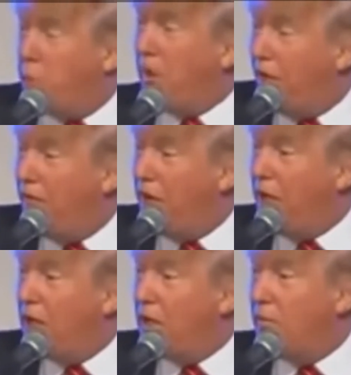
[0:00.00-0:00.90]
Do you believe
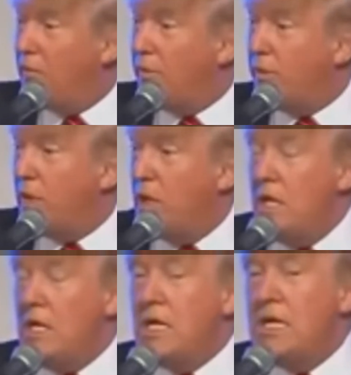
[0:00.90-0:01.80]
it?
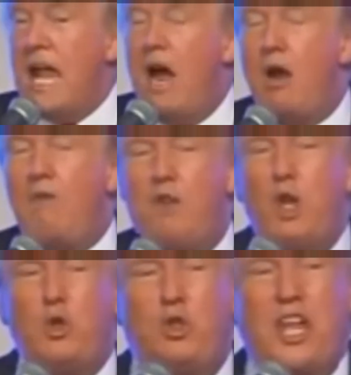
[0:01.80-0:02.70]
Now, if
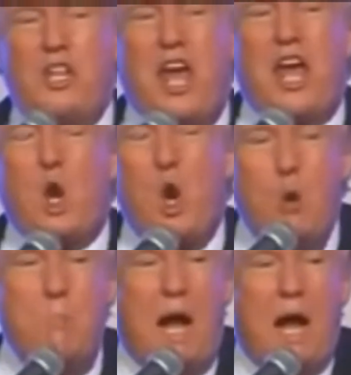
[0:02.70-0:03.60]
you think that
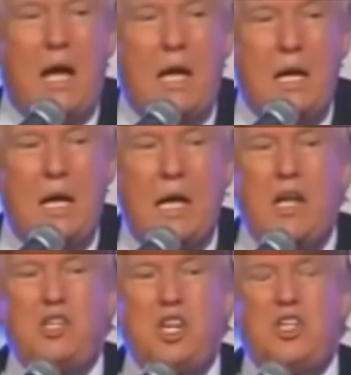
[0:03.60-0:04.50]
Uma
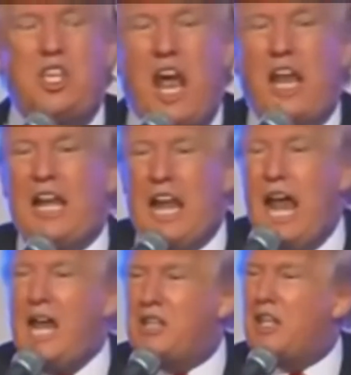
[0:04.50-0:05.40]
isn't
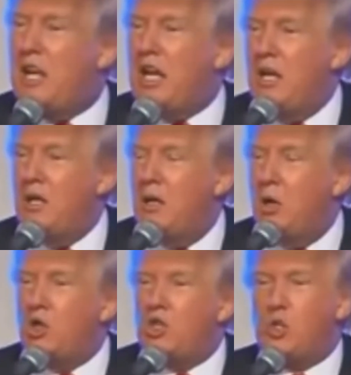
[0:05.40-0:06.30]
telling Anthony,
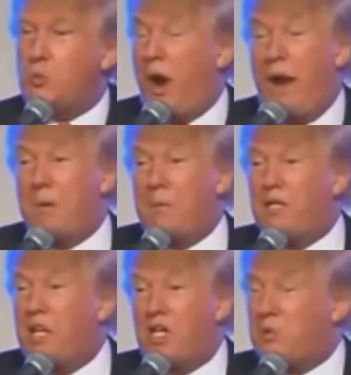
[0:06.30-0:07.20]
who she's
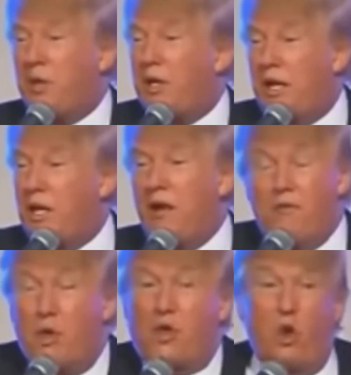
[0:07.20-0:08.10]
probably desperately in
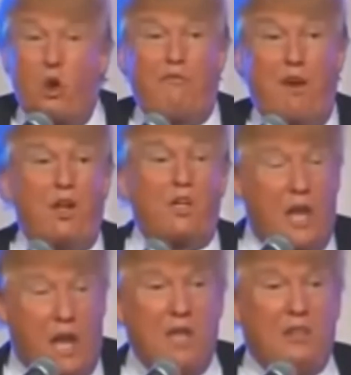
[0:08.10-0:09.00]
love with, in all
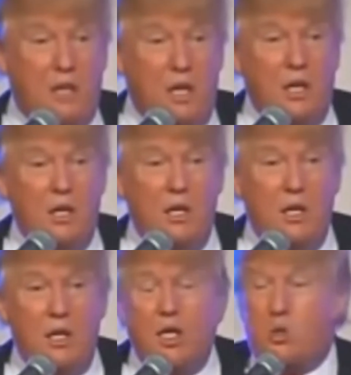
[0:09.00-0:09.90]
fairness to Anthony,
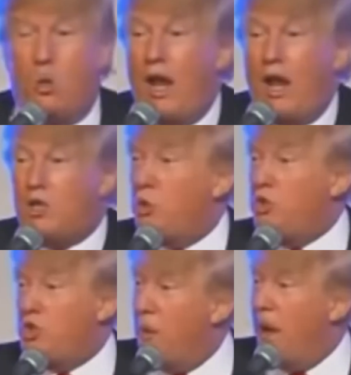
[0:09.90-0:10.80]
because why
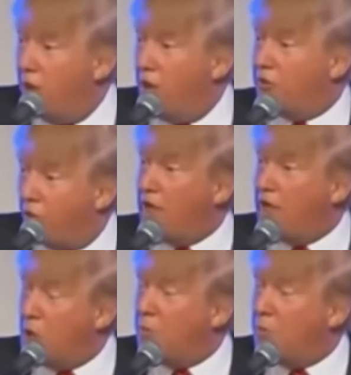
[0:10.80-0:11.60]
else would she marry this guy?